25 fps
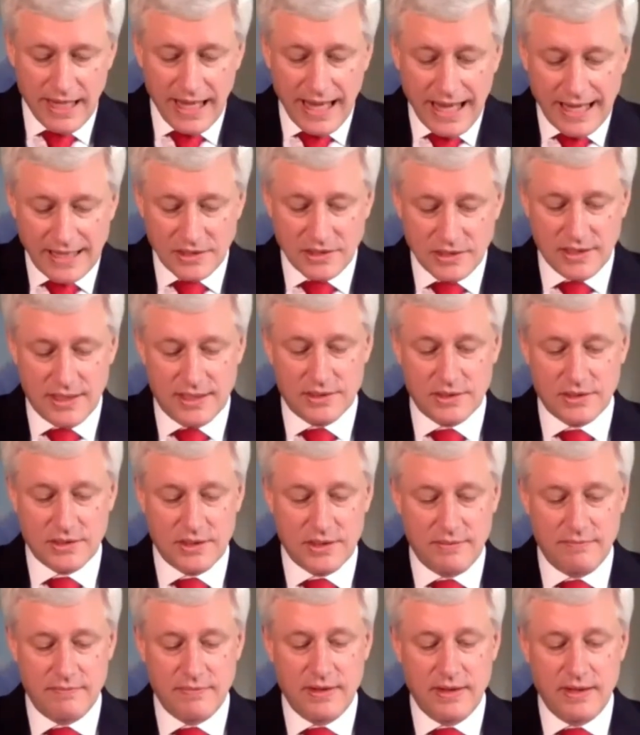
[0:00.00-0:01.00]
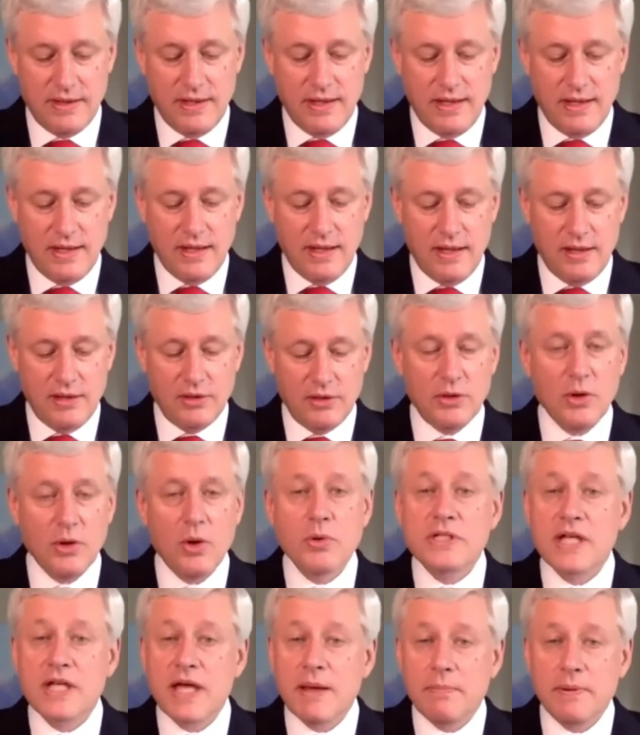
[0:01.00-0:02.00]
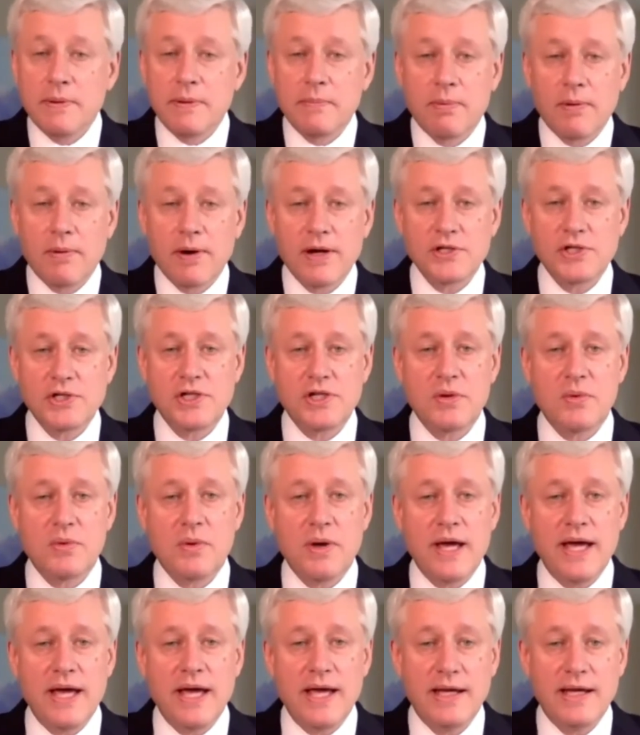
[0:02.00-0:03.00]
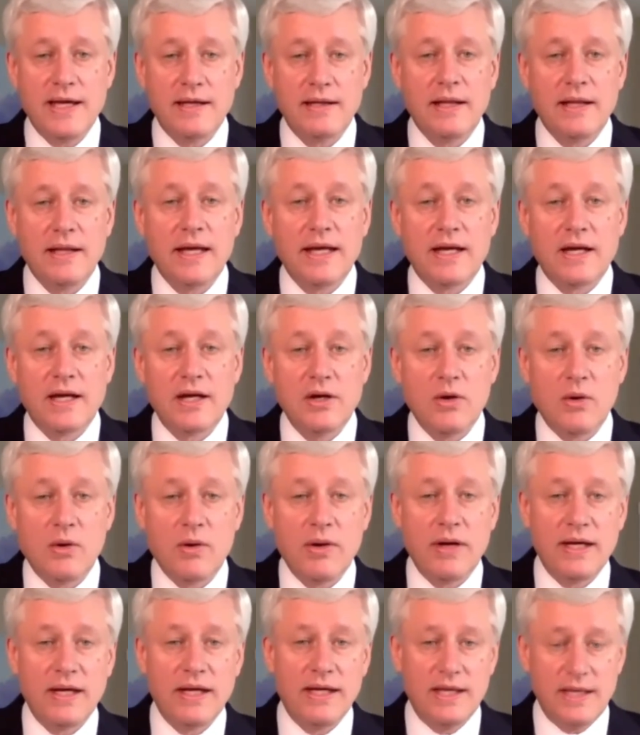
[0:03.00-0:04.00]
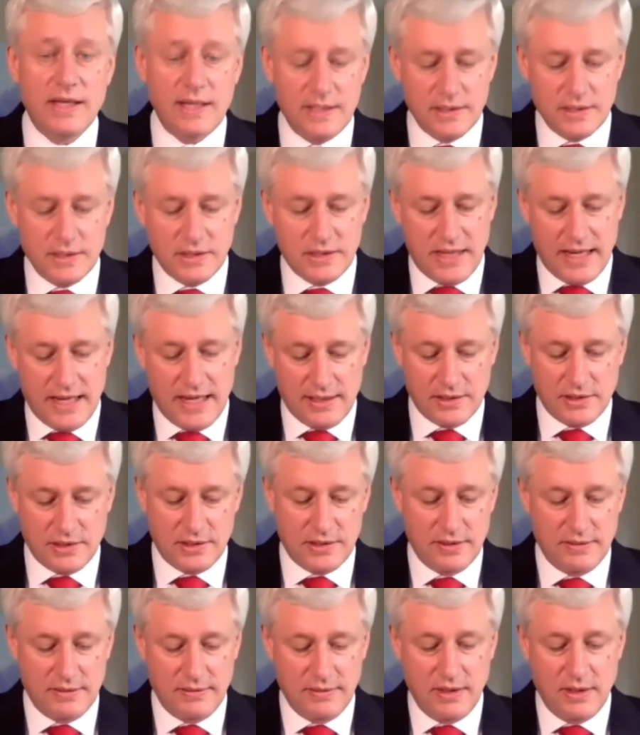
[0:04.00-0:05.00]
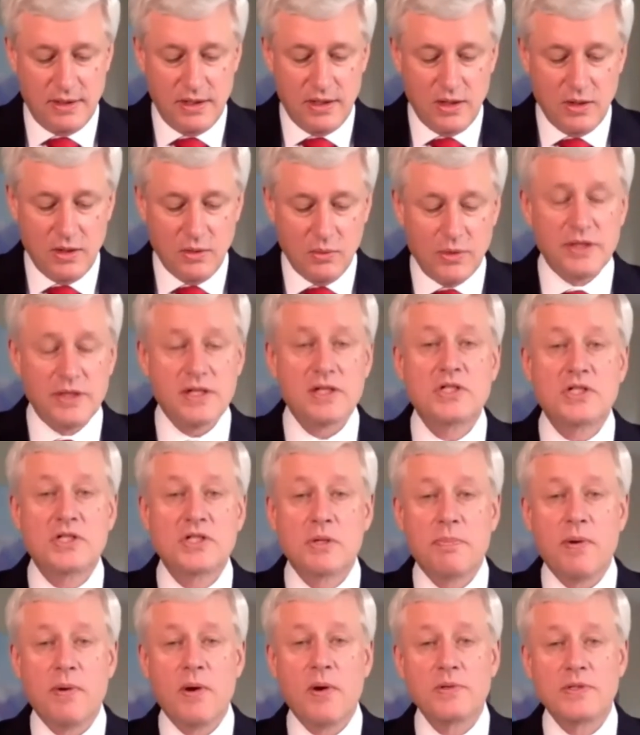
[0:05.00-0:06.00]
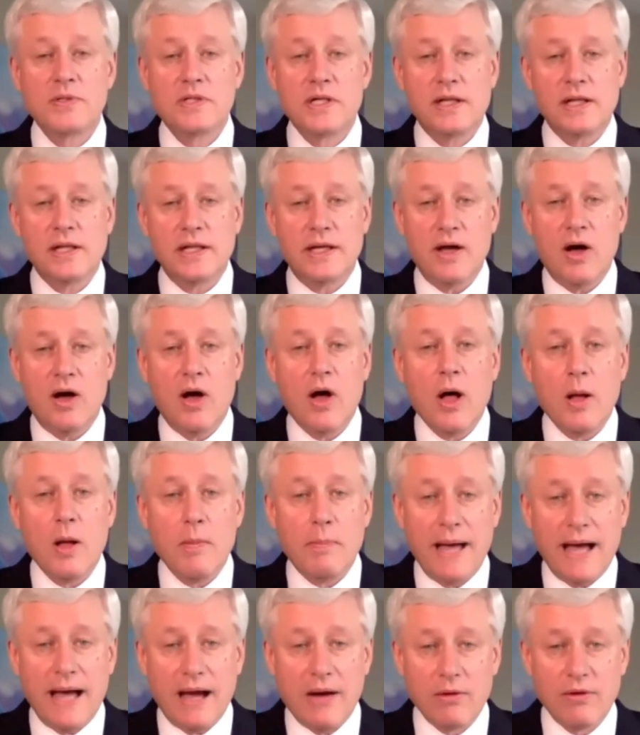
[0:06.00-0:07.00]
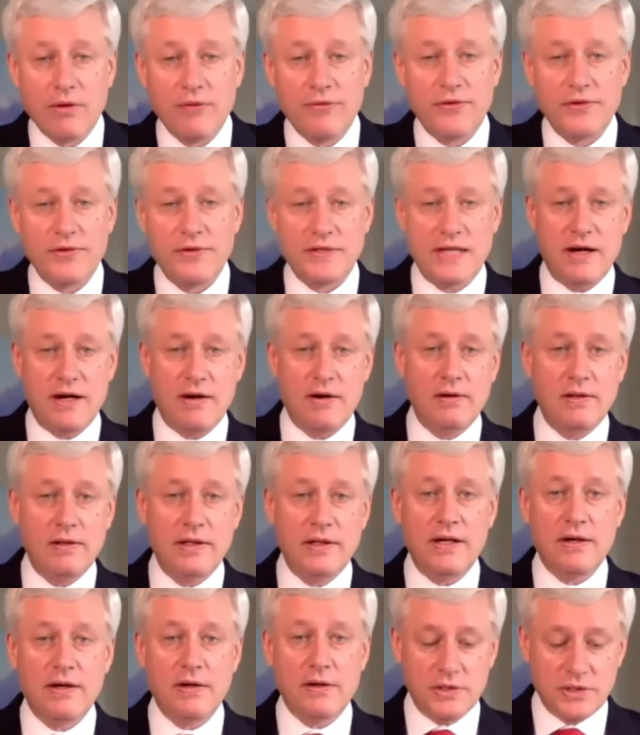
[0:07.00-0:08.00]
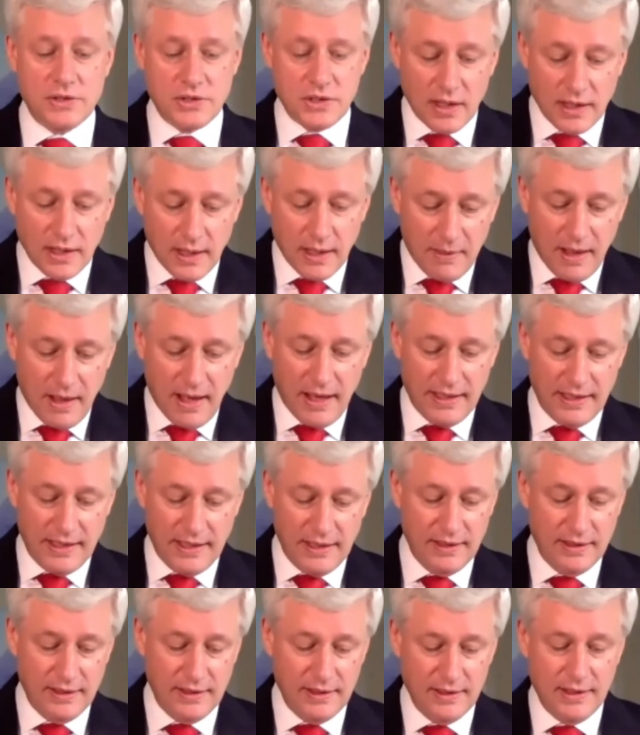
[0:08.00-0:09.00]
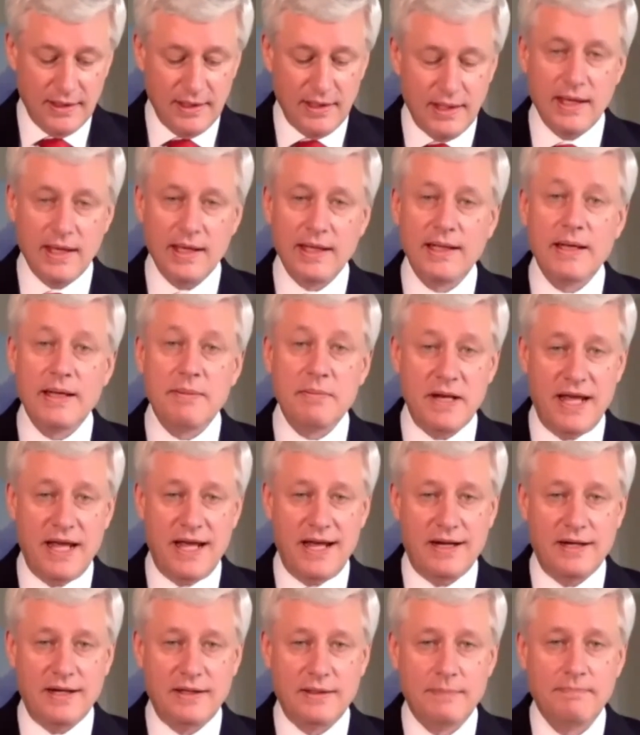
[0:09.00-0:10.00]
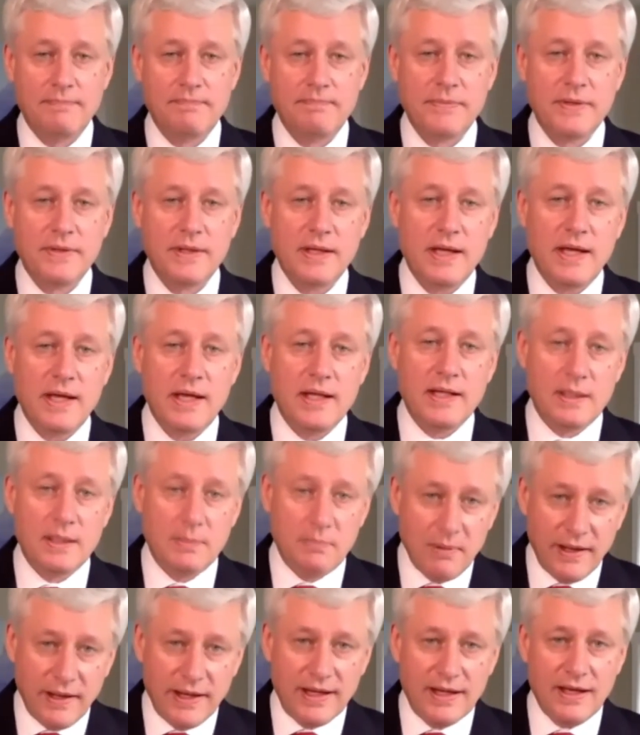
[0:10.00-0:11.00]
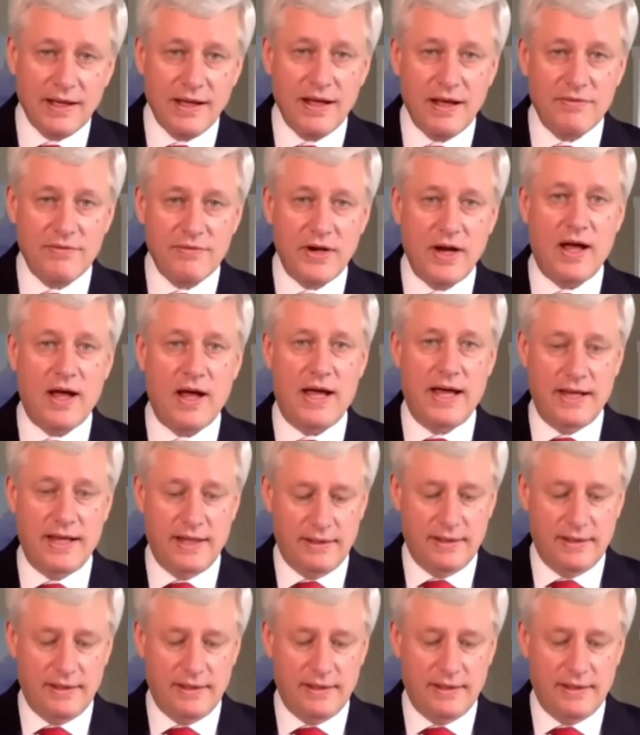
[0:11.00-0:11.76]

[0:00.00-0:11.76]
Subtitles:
assets, those have been brushed away like annoying insects, with its supposedly all-powerful terror leader, Soleimani, eliminated in the blink of an eye.